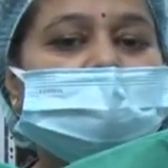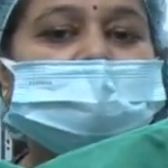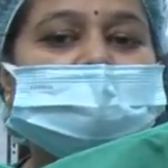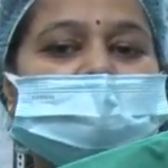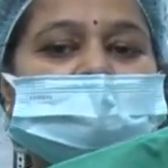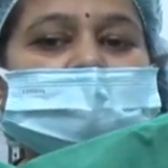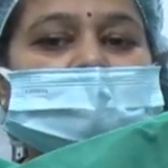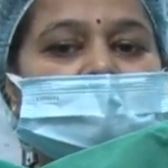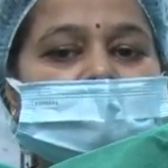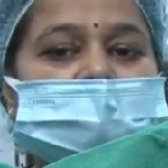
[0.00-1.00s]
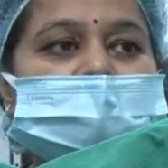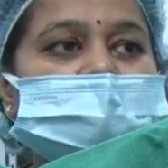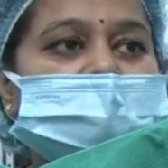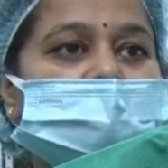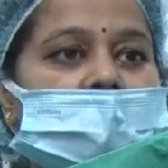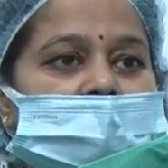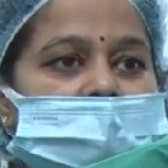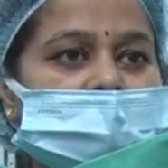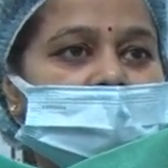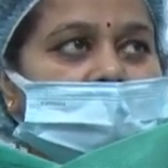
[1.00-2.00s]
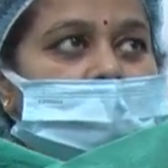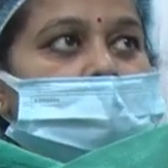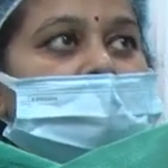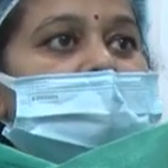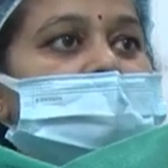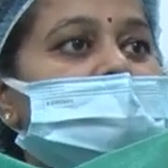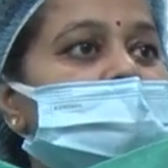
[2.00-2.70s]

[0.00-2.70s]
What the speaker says: whether it is at the right place.